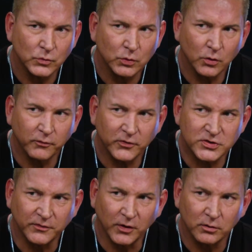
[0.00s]
Well, first
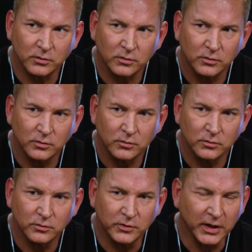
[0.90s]
of all,
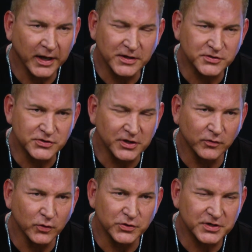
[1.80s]
you got to ask yourself,
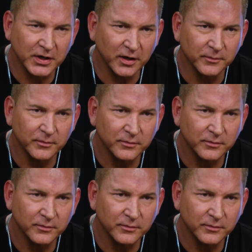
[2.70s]
who is time?